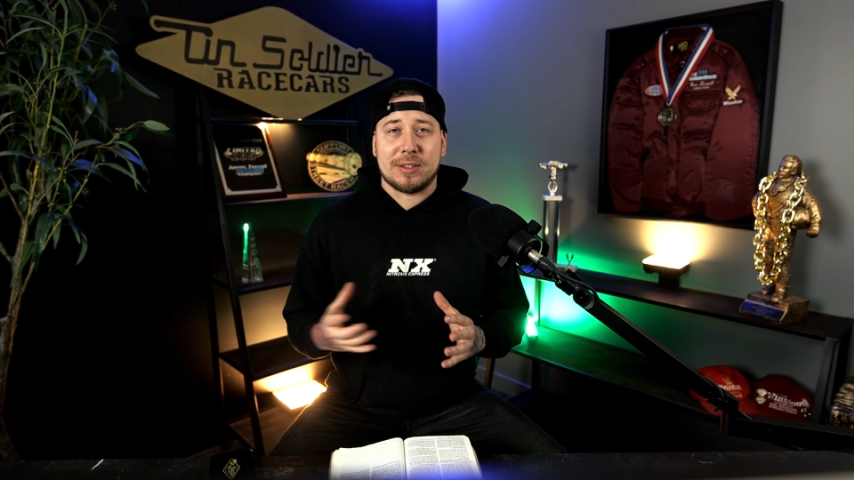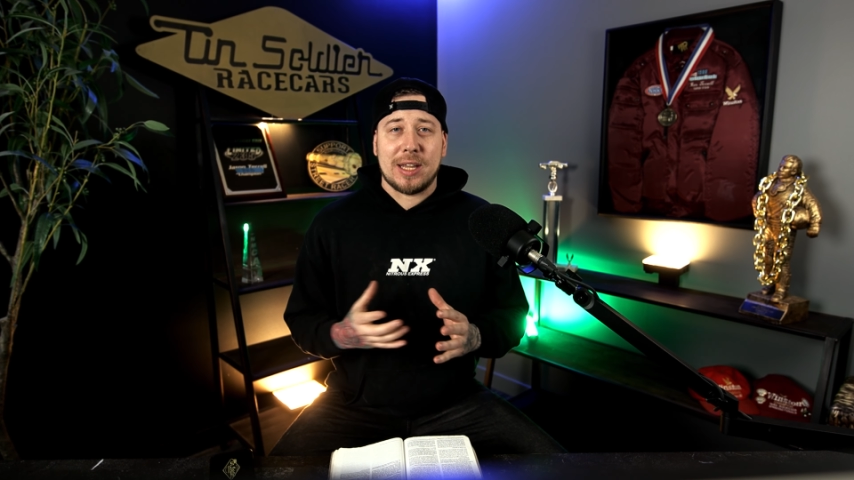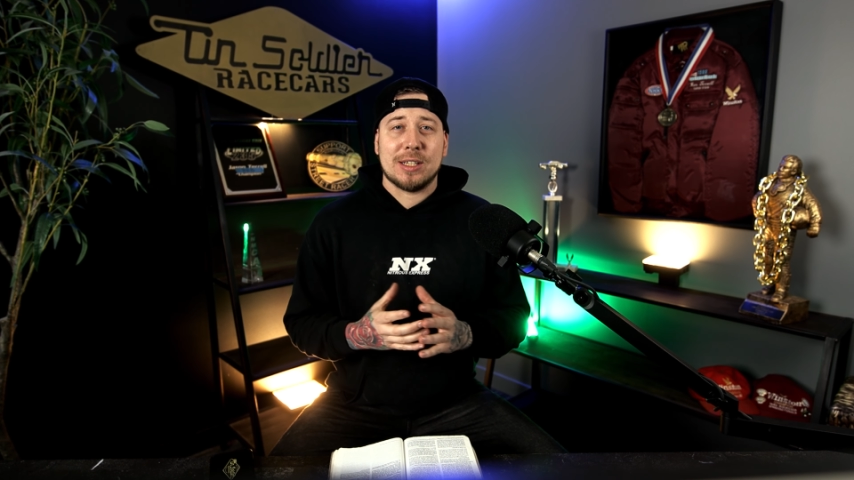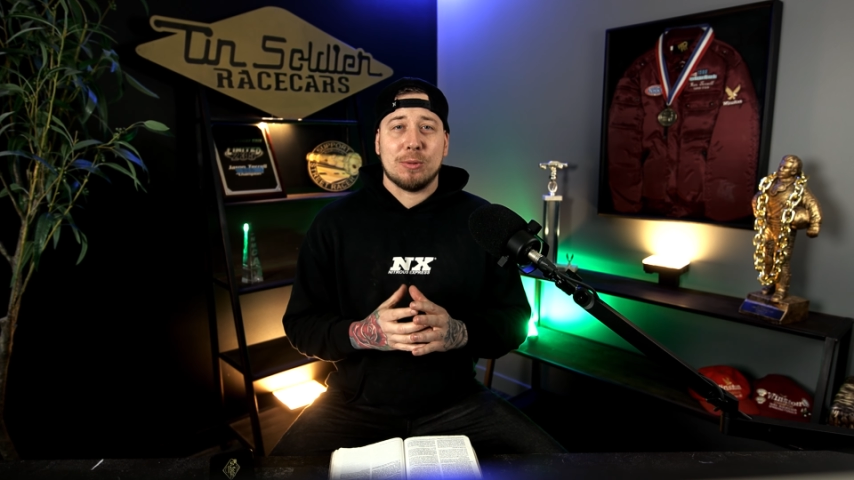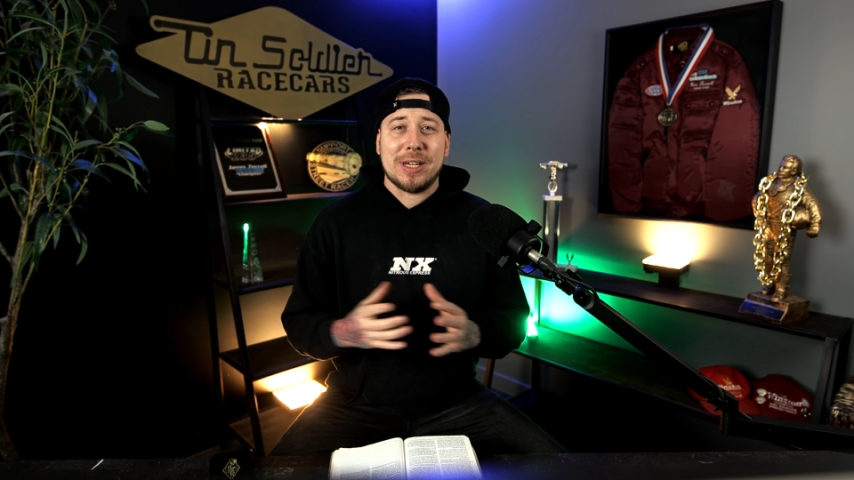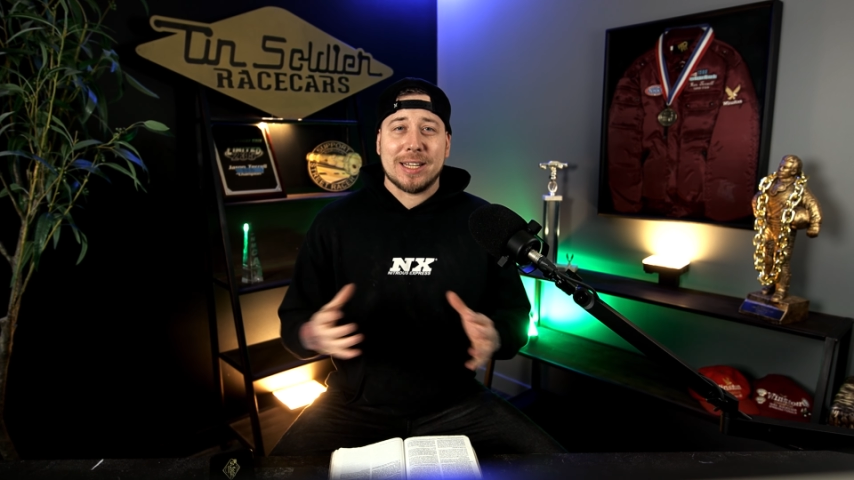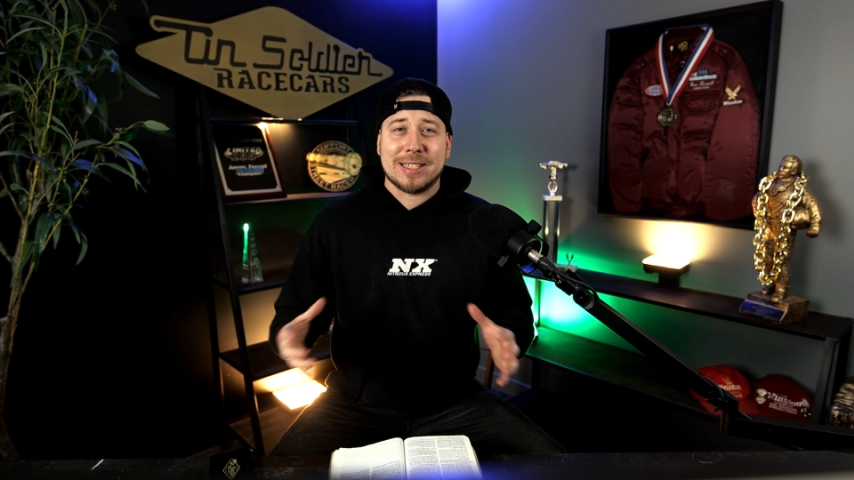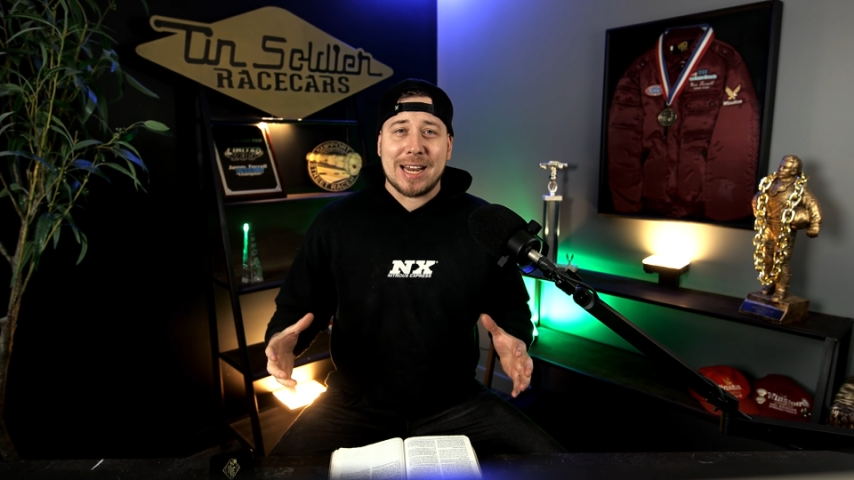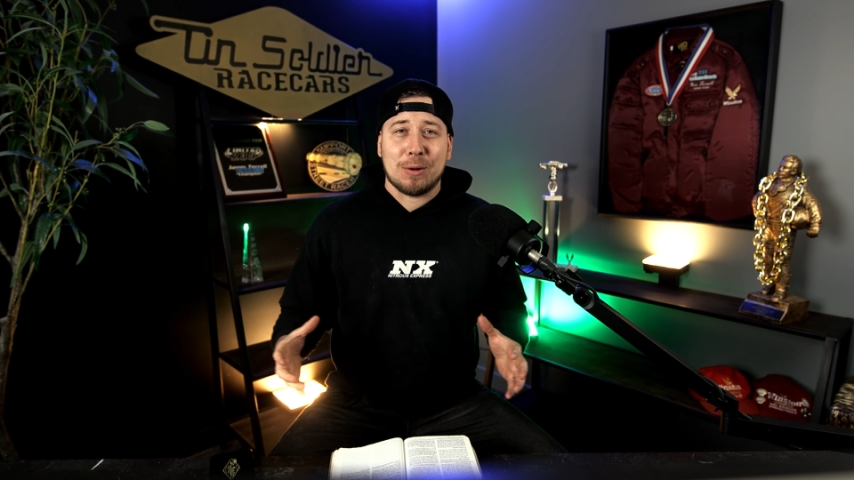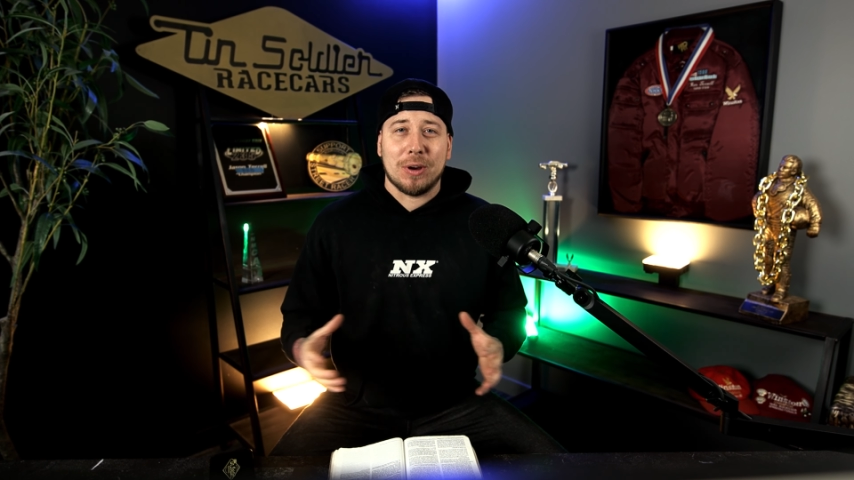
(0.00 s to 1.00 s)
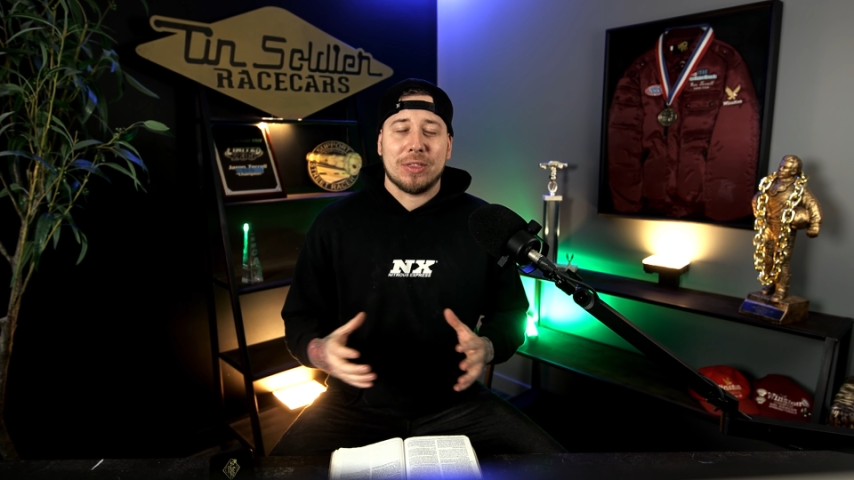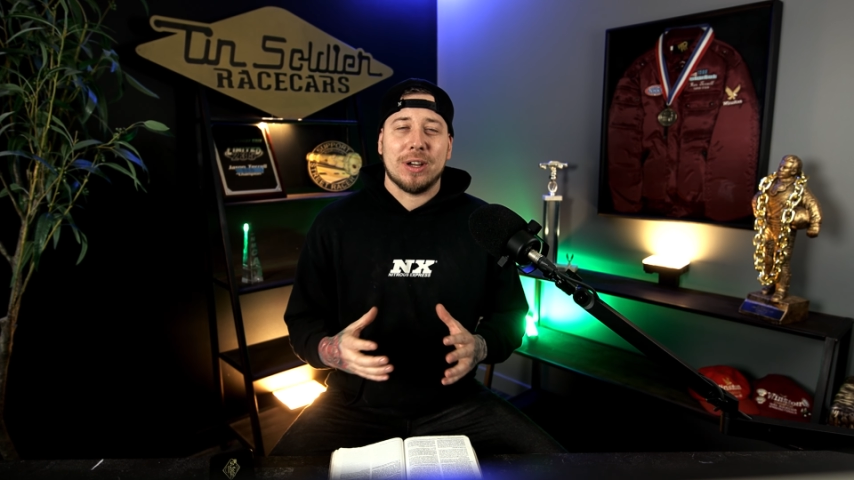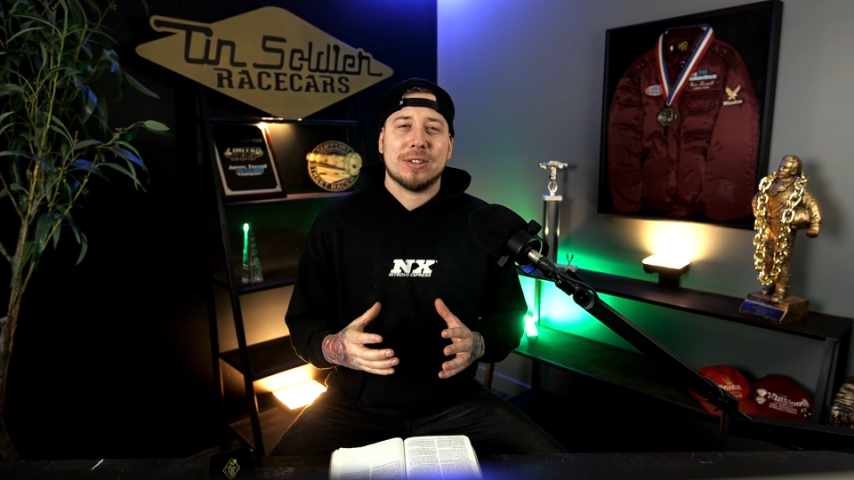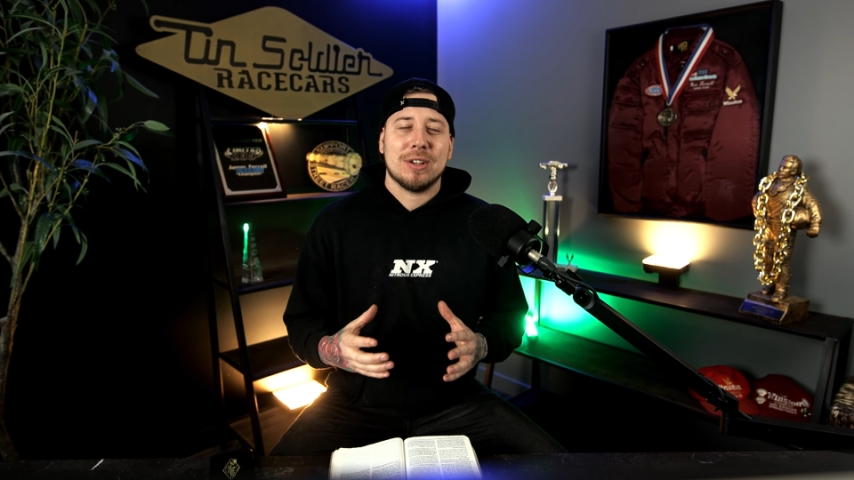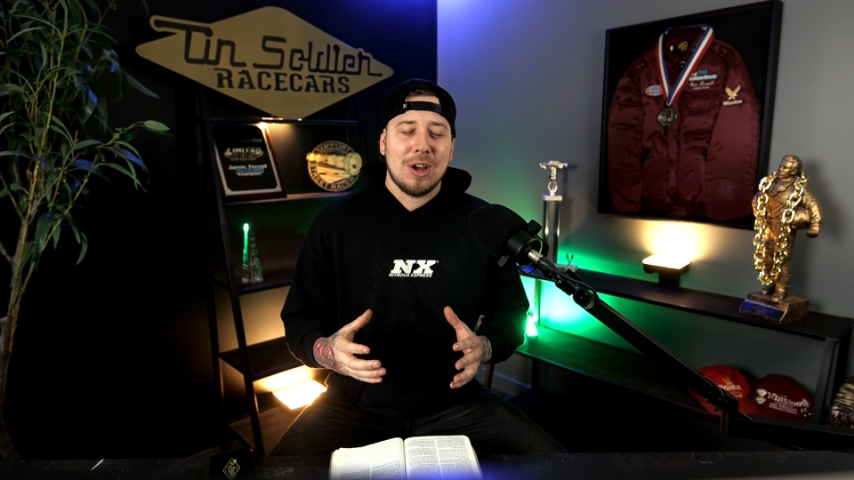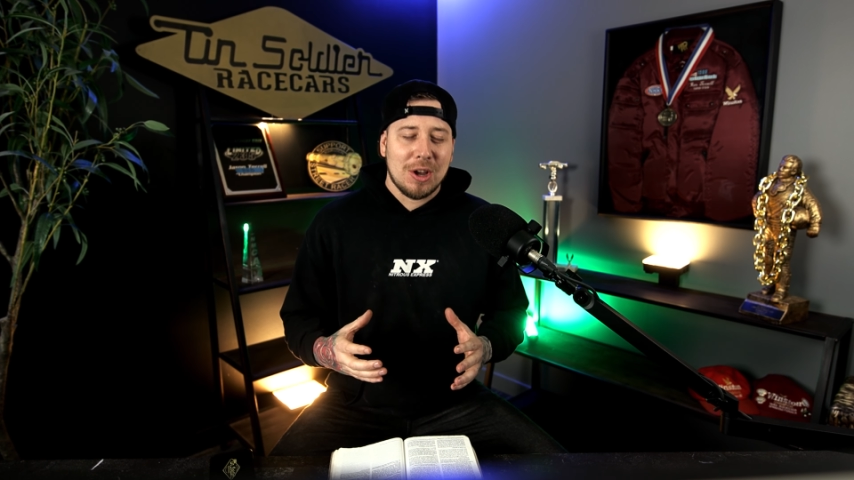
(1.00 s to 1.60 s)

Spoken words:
things that we can take with us.